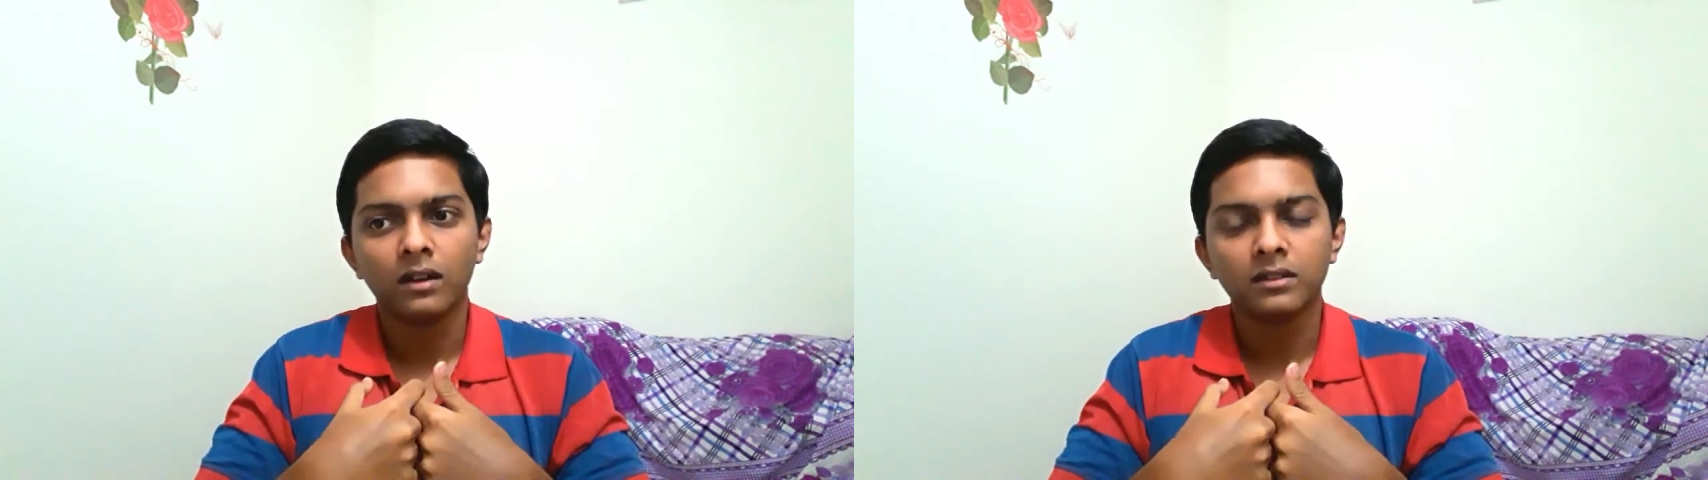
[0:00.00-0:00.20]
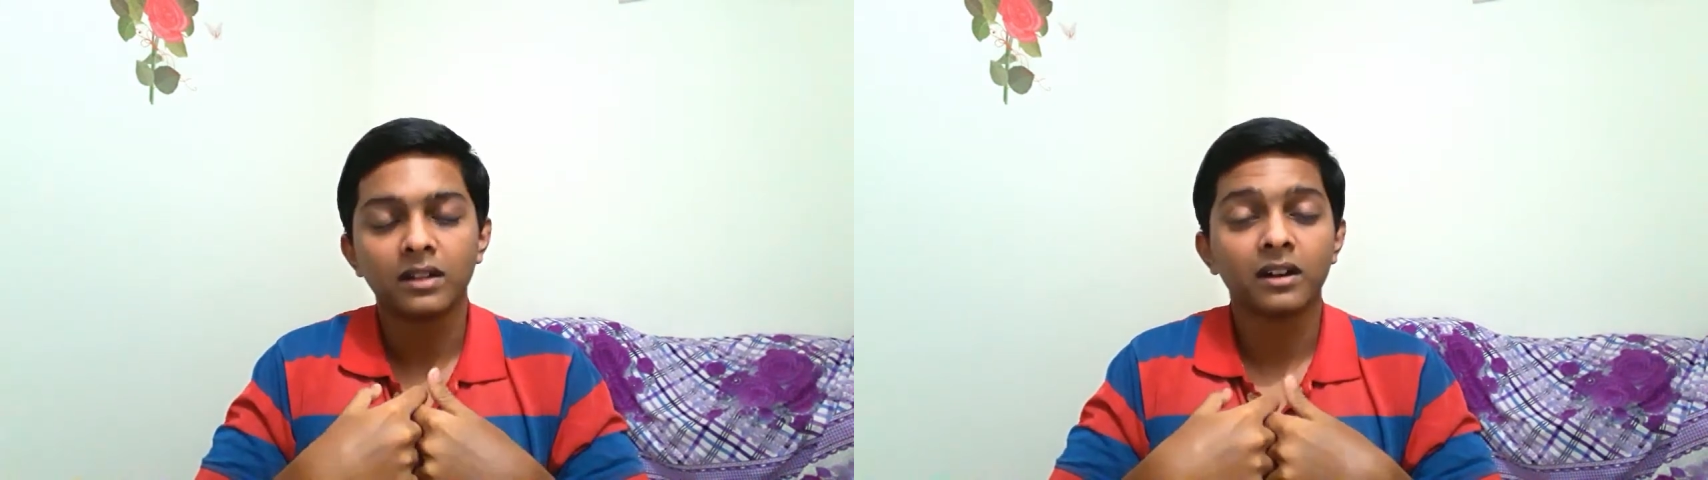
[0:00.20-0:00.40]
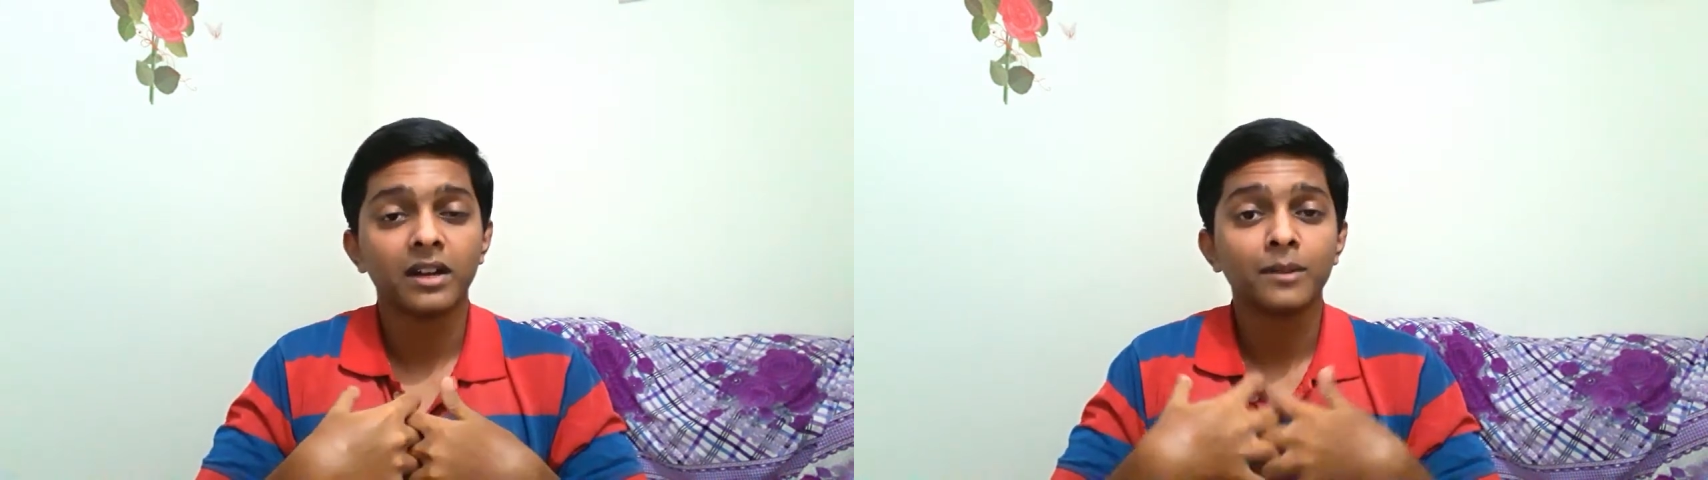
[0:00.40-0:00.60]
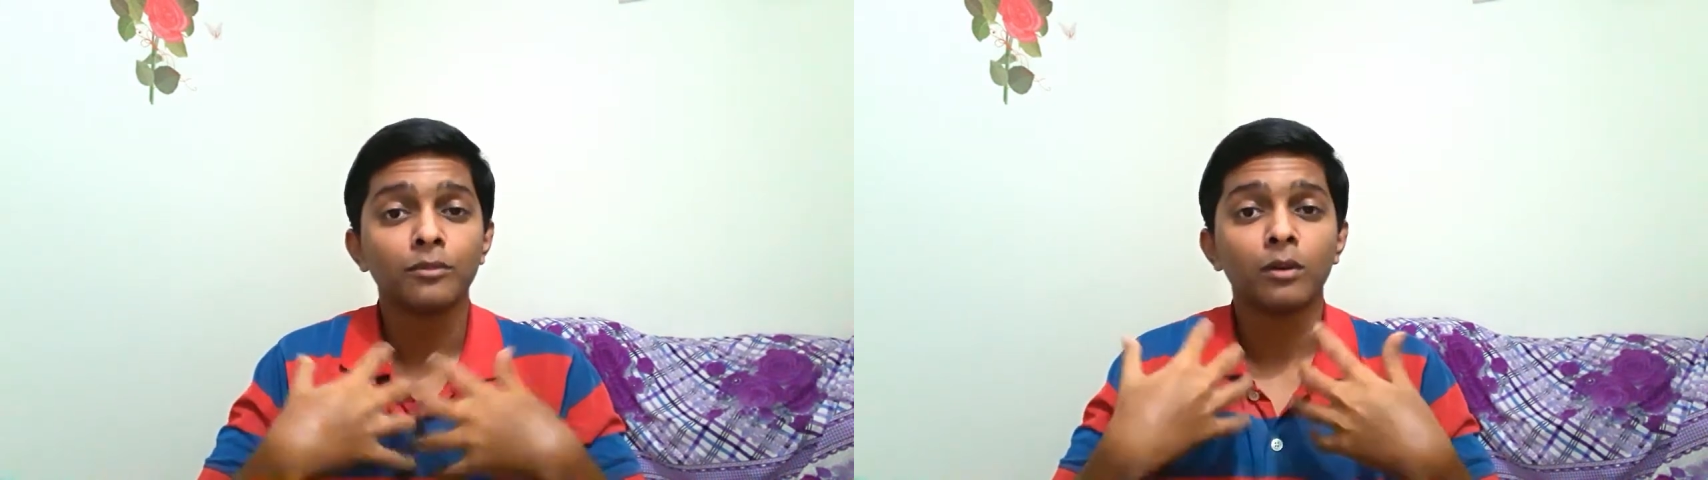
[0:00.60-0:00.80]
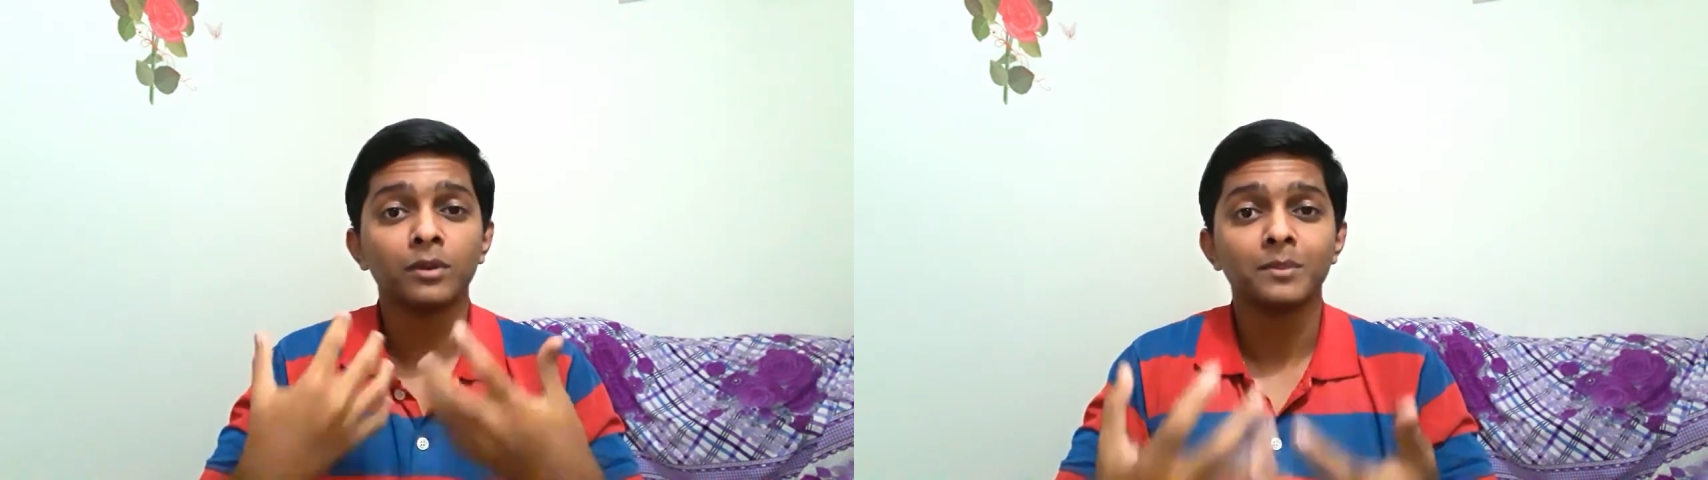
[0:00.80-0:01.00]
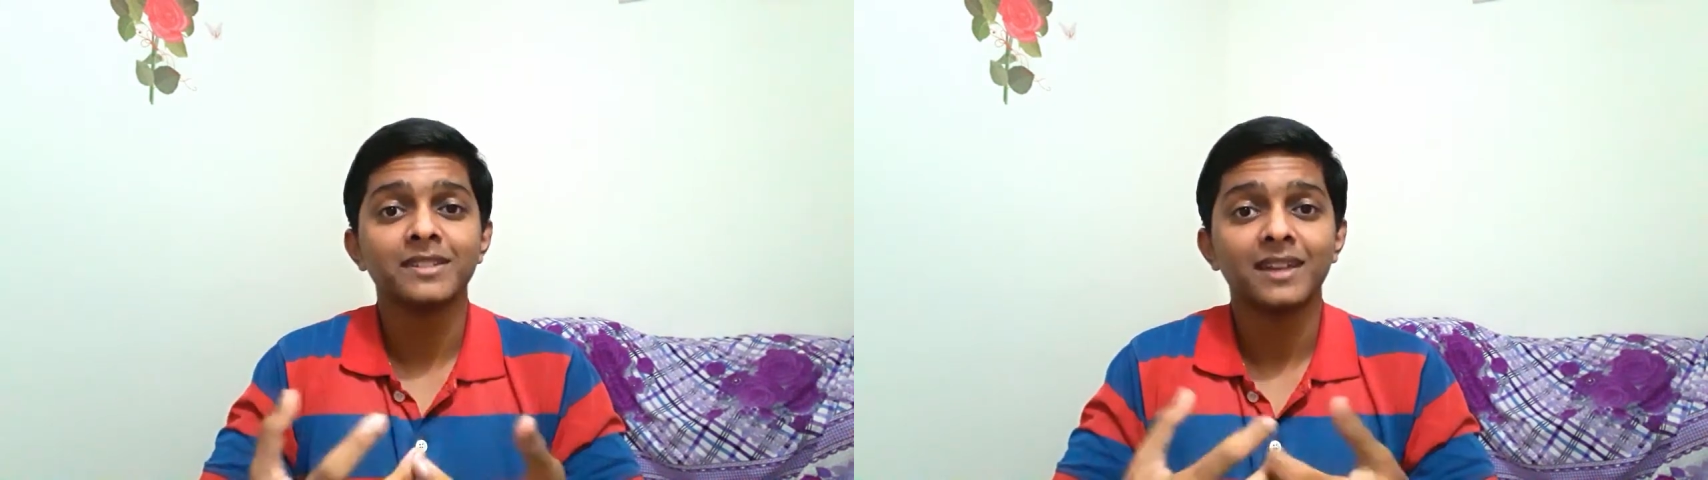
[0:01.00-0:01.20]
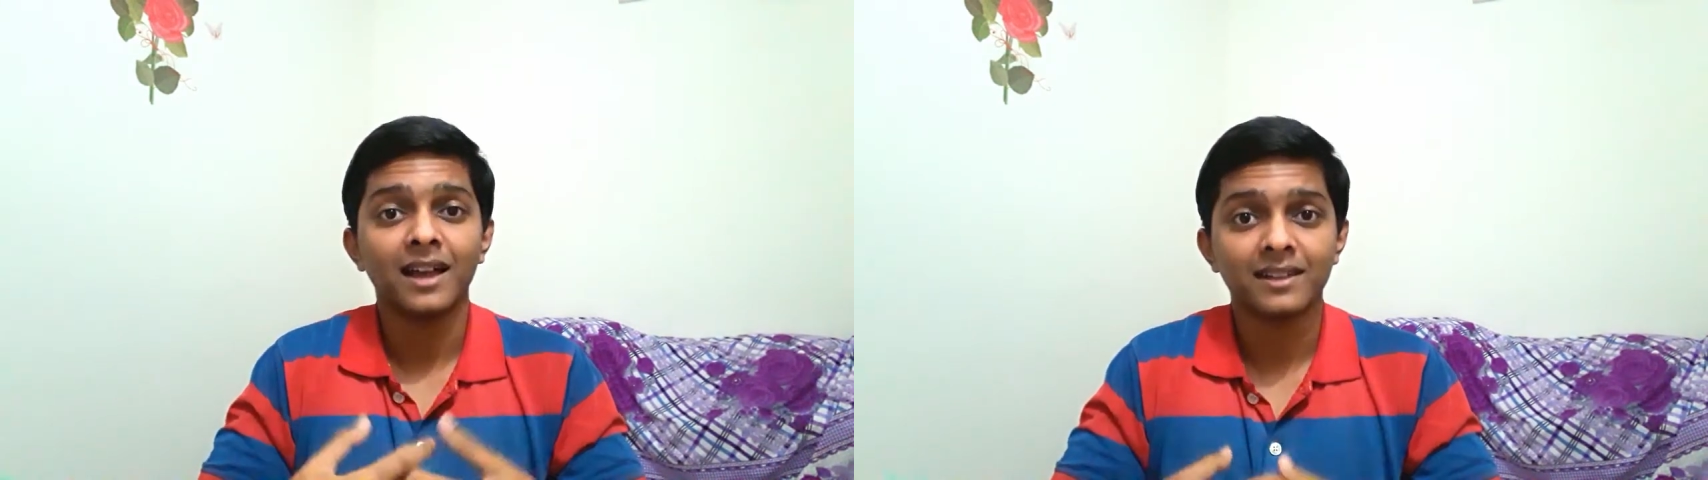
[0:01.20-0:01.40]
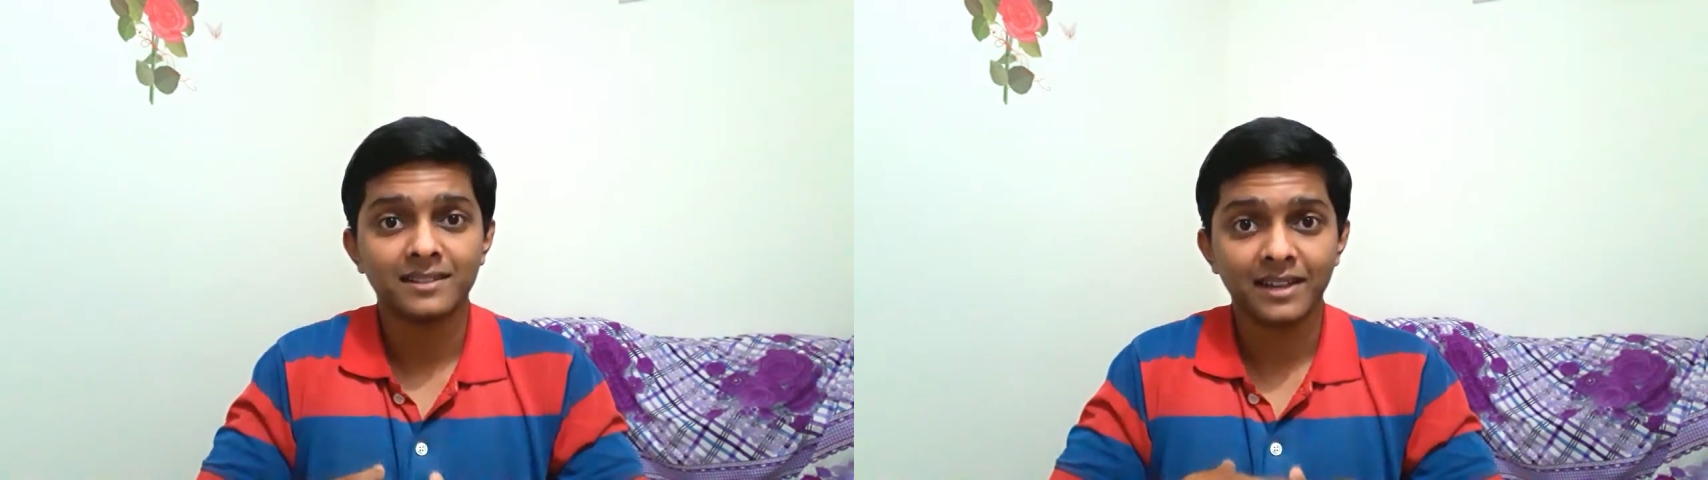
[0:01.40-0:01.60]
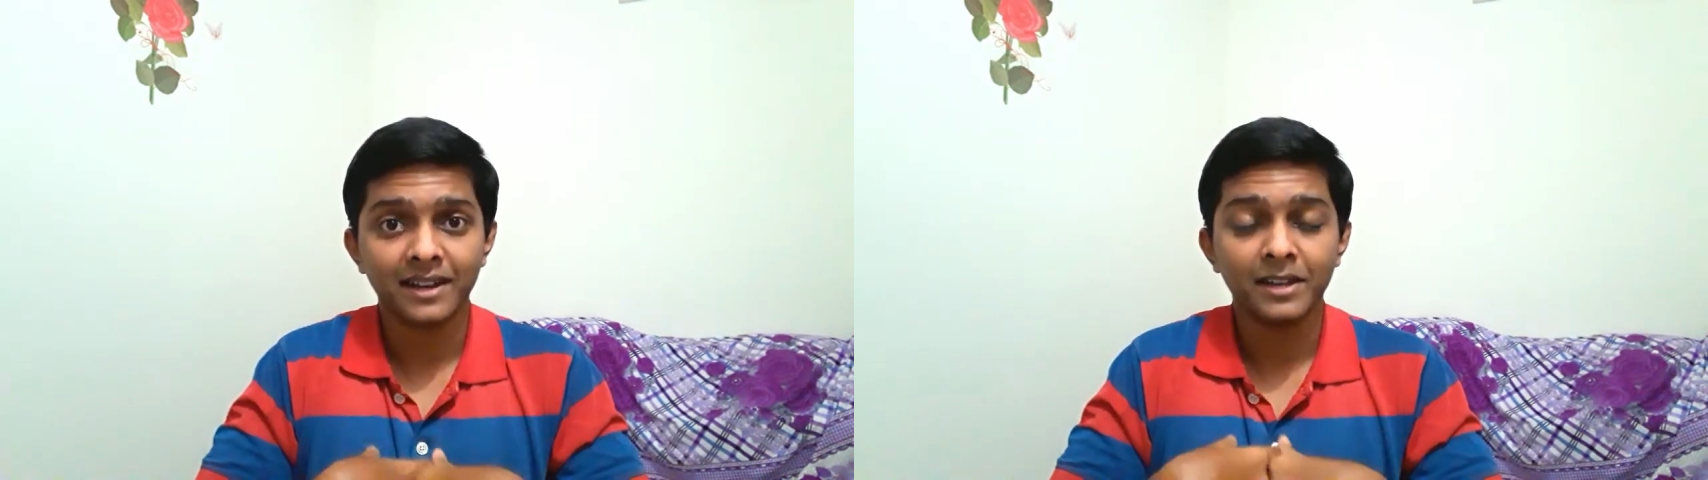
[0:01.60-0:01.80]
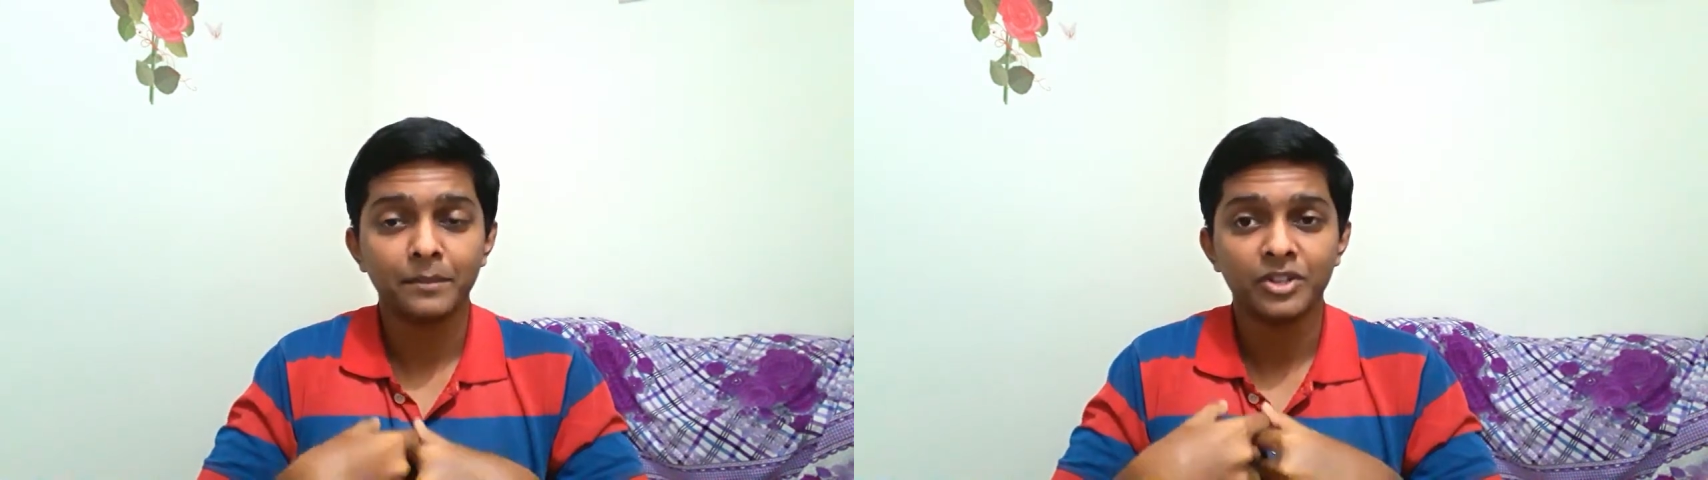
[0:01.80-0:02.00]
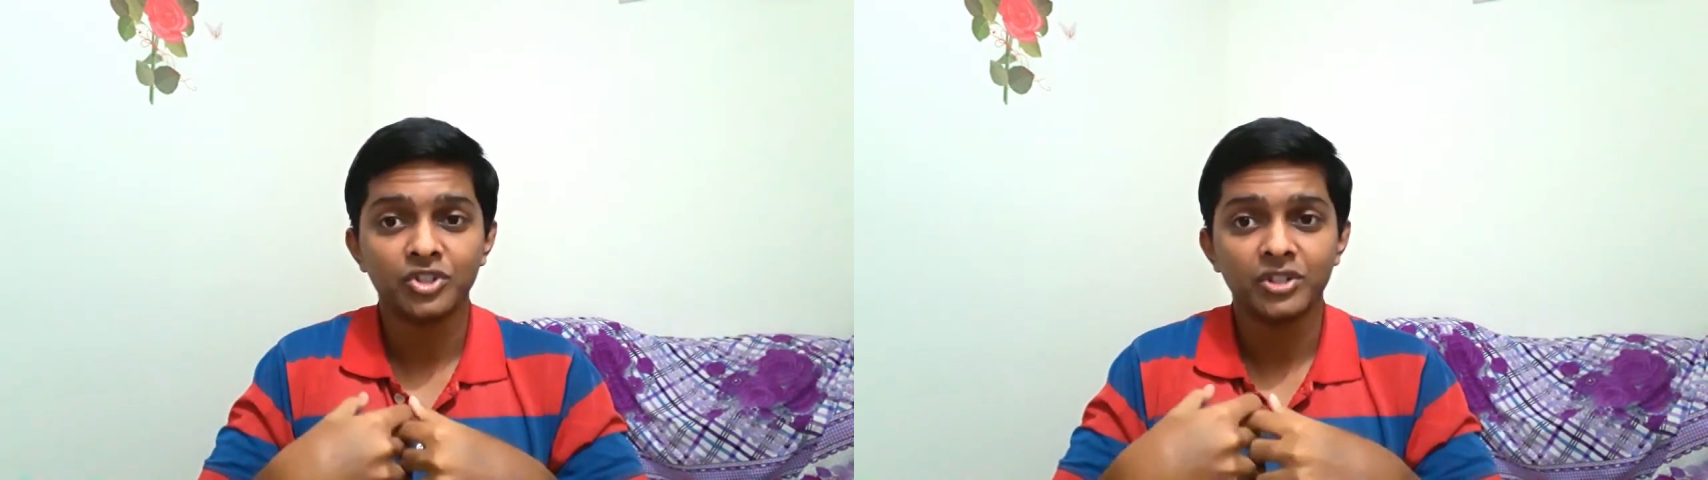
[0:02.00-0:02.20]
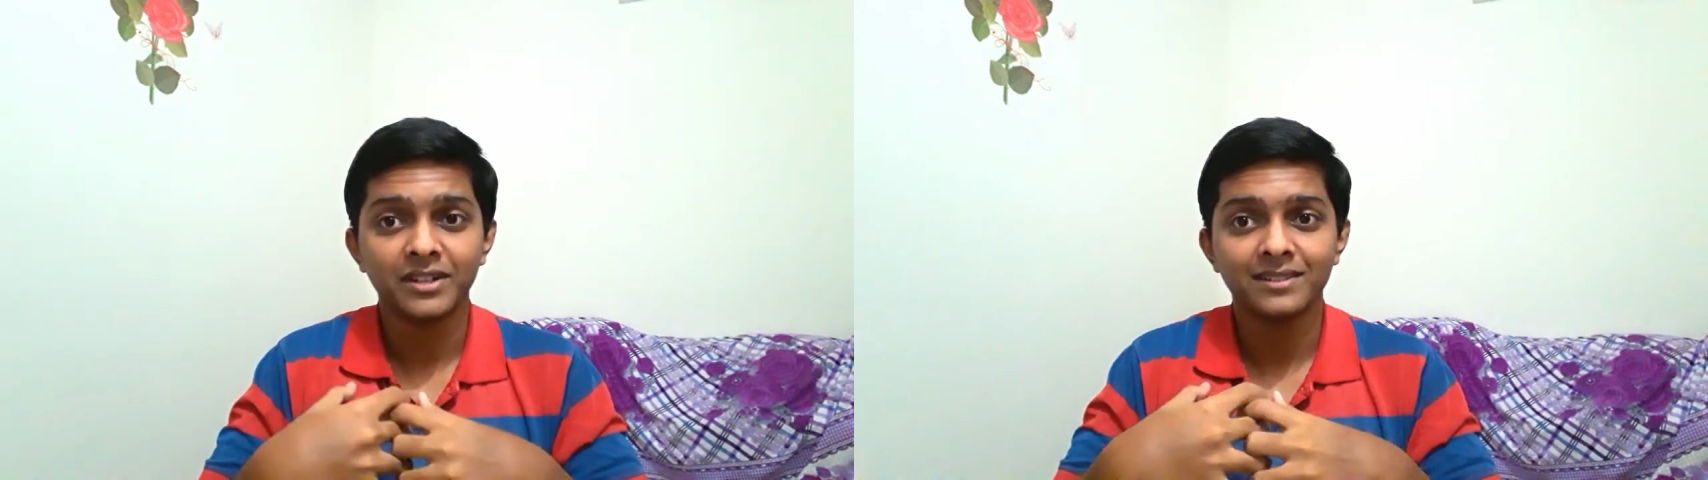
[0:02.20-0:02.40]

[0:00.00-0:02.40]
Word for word: The current problem is, as I really mentioned,